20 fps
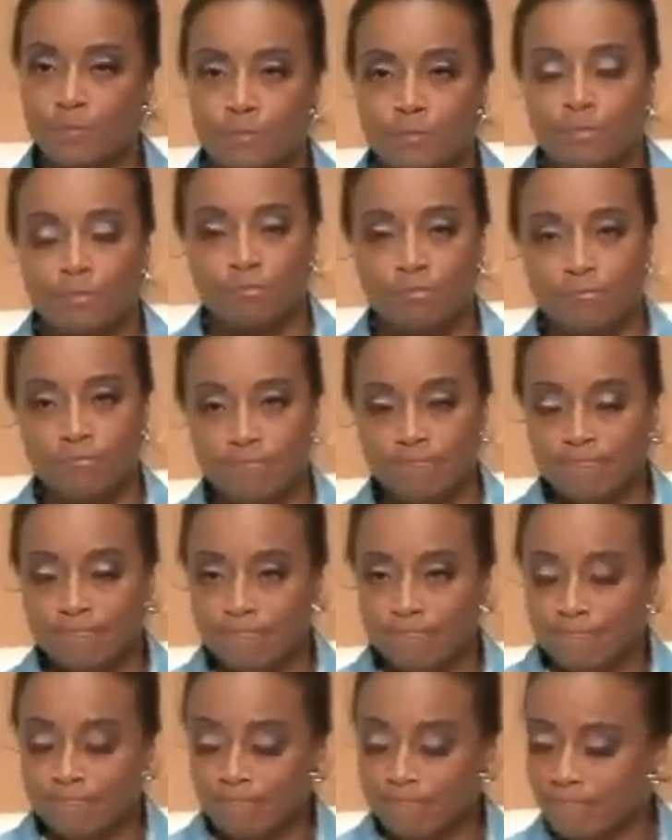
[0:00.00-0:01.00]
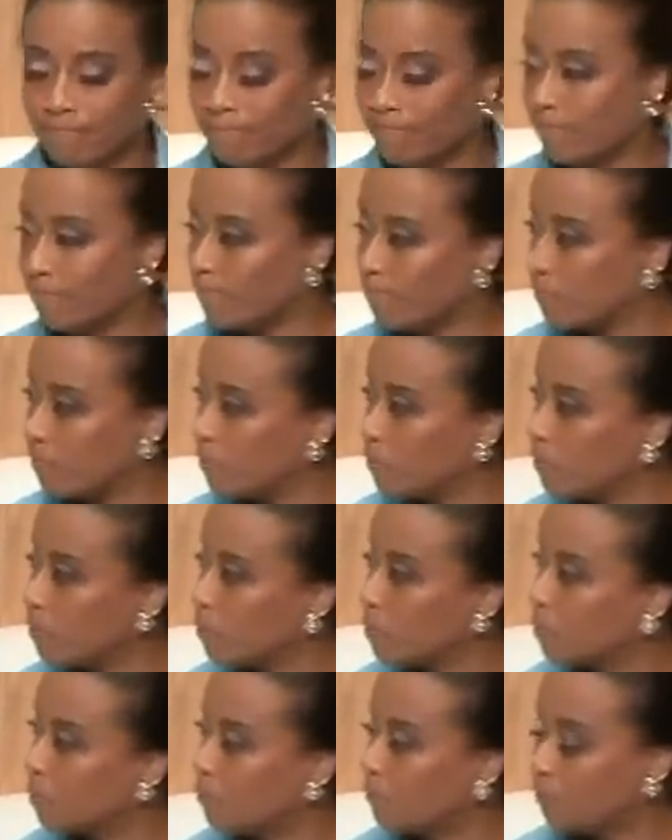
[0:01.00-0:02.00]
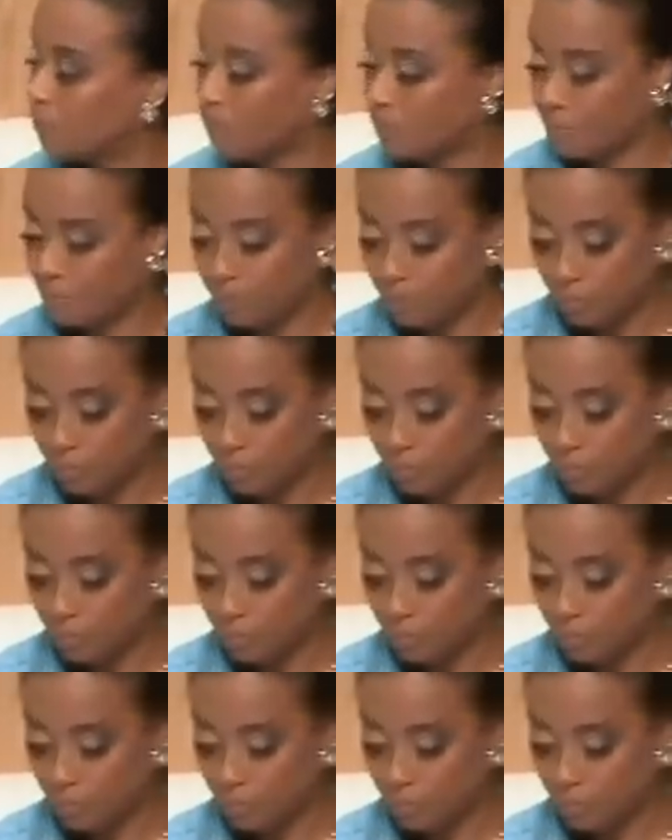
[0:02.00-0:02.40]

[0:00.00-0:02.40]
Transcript: [no speech]